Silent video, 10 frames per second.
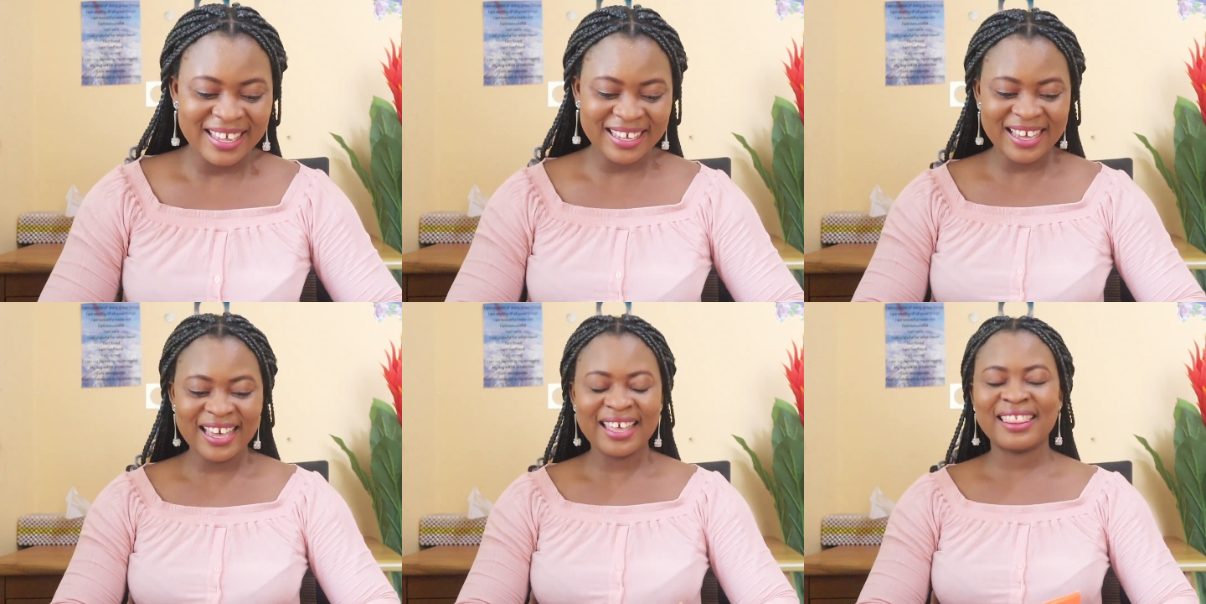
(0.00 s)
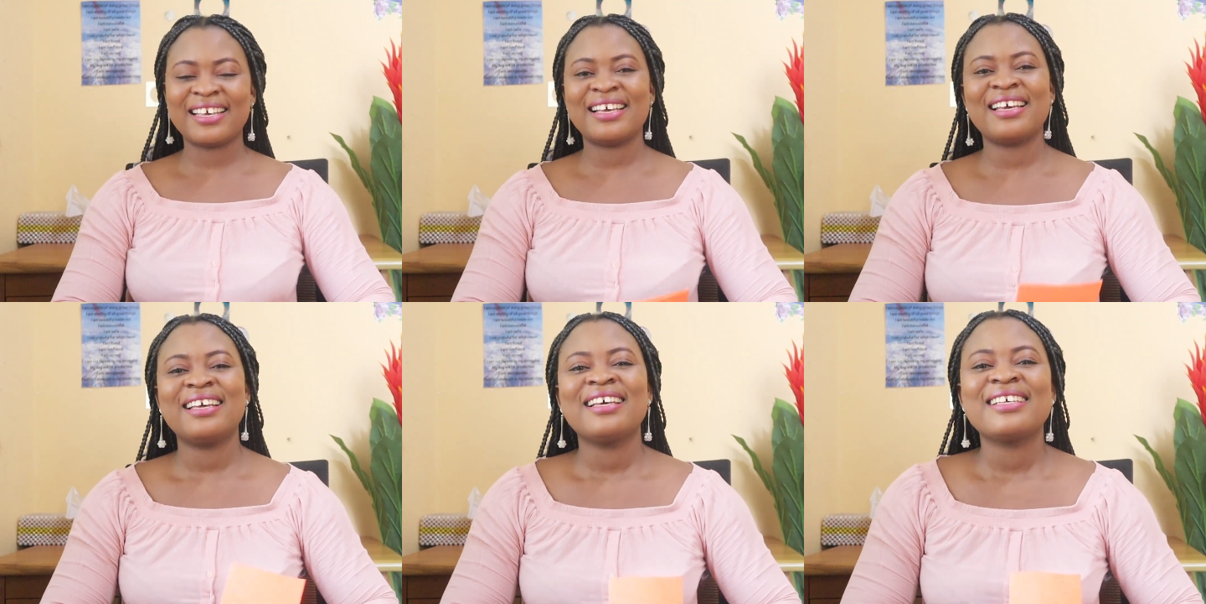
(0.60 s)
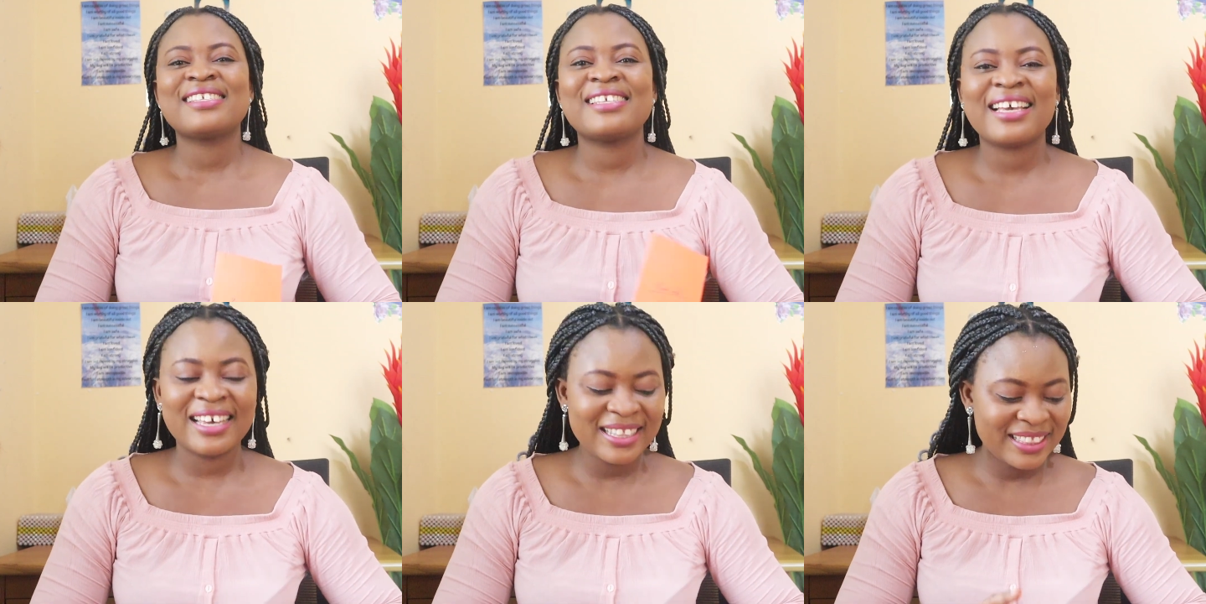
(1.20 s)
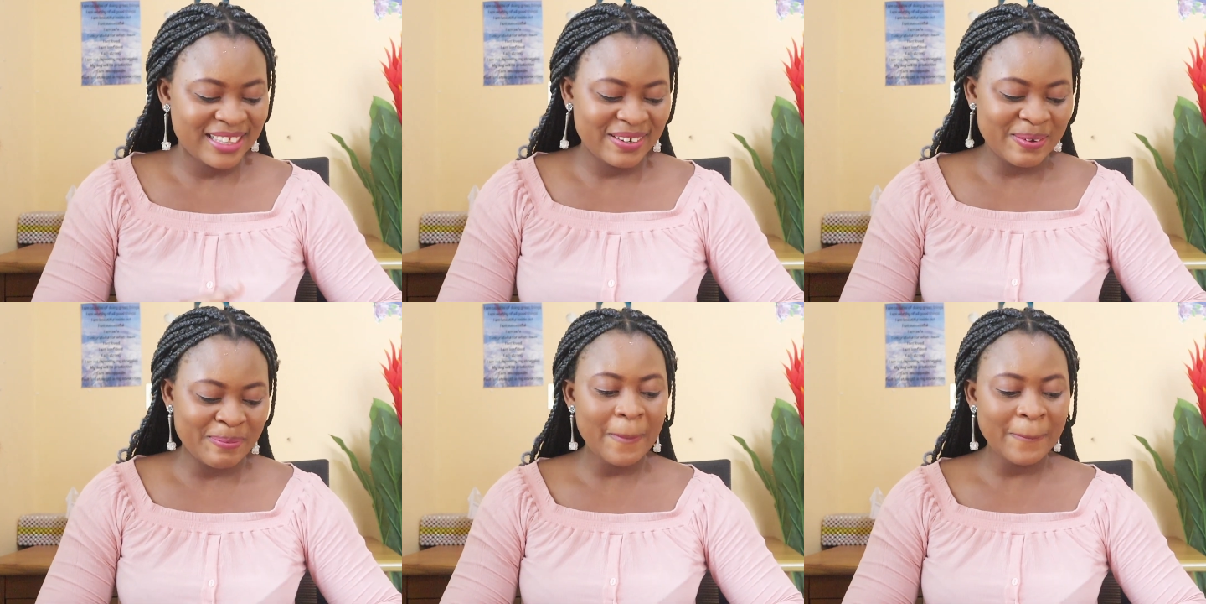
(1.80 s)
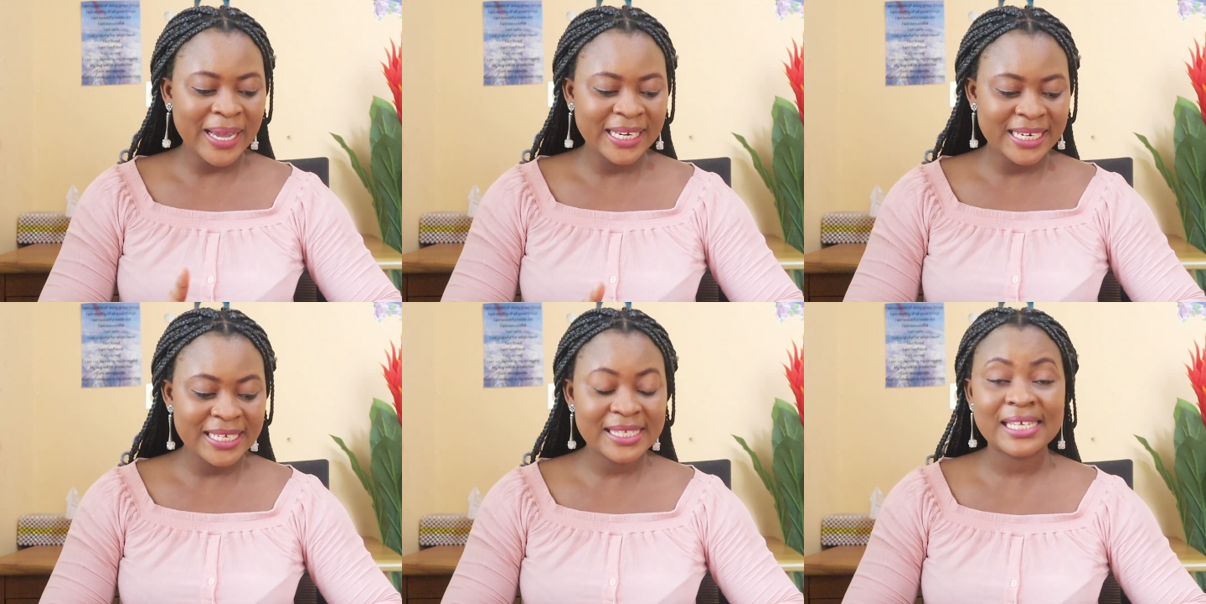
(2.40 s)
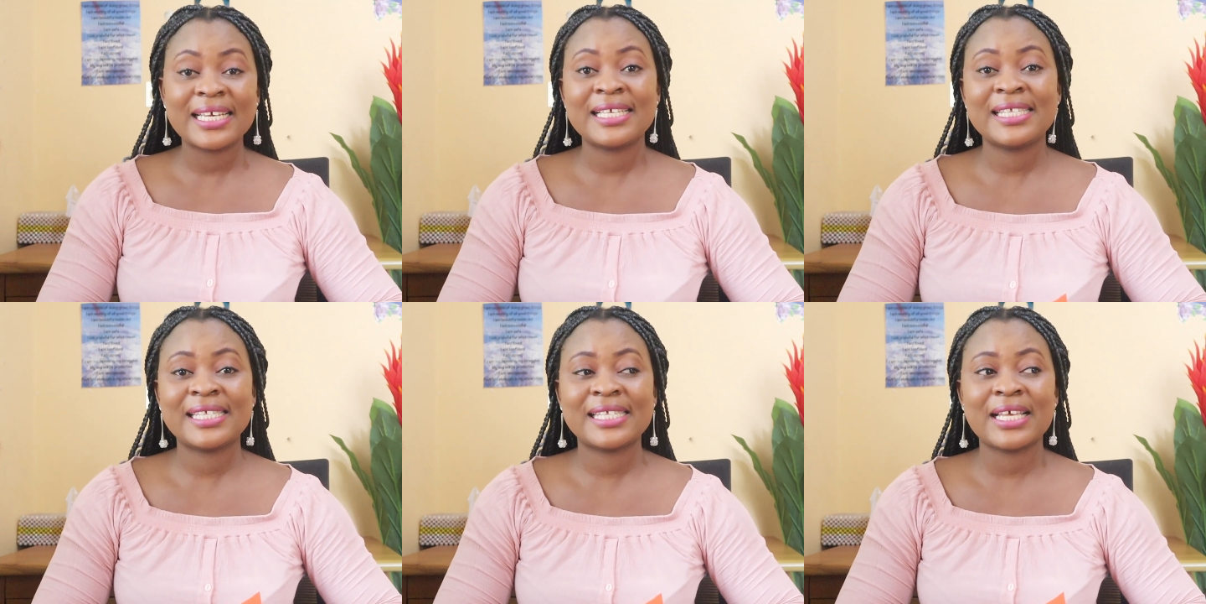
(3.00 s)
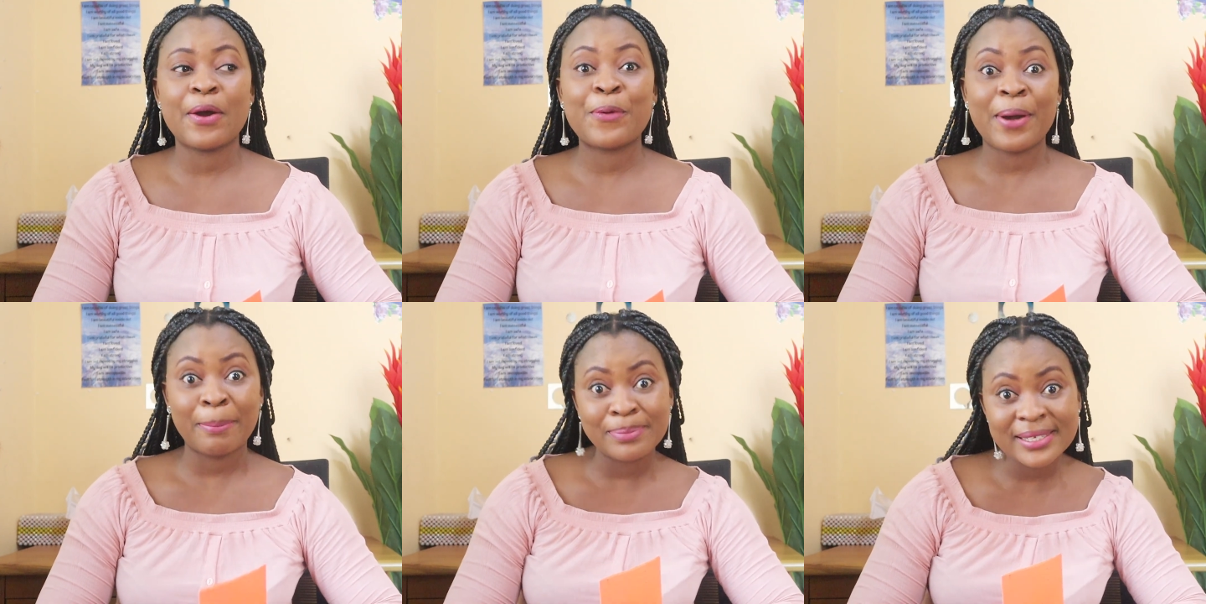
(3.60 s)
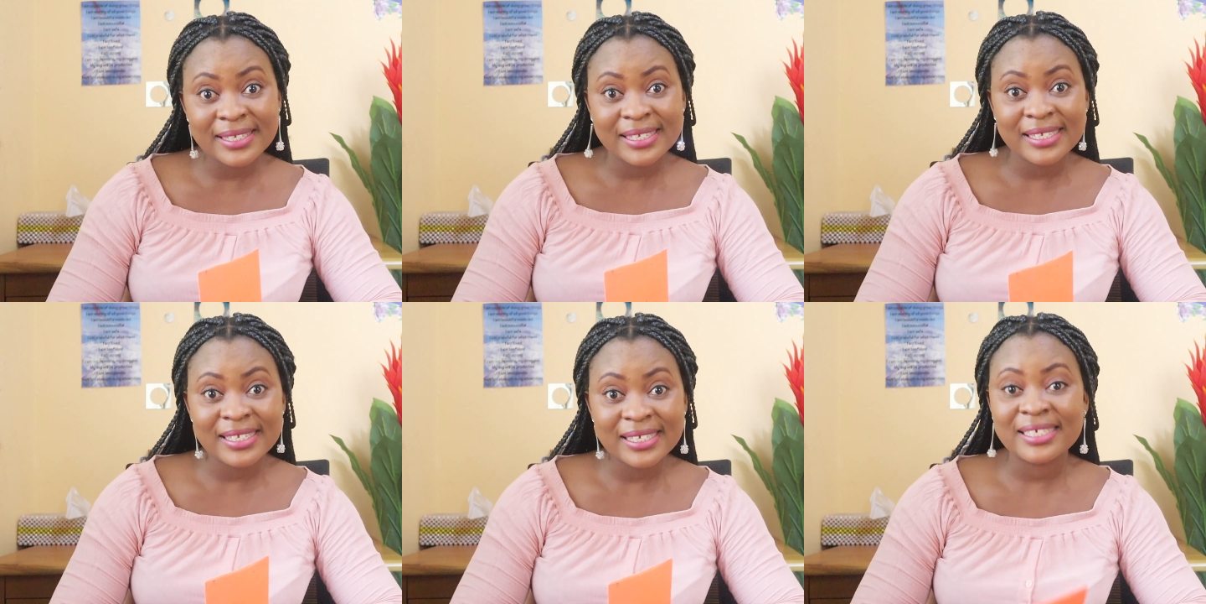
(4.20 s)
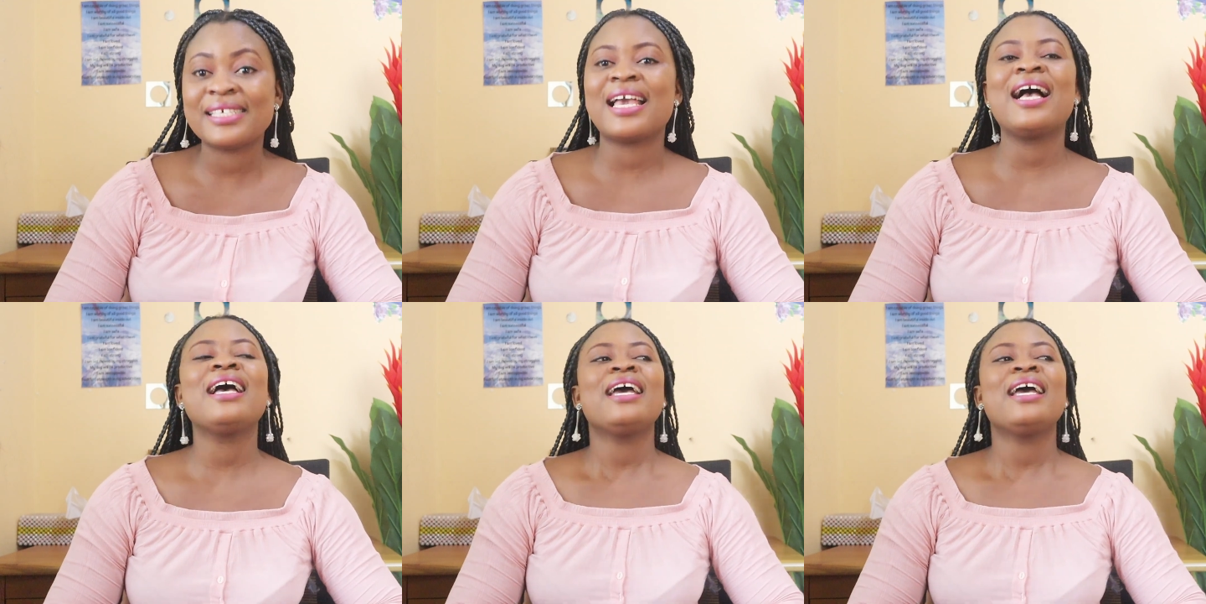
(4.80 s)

Yeah, the second thing on my list is wraps. Yeah,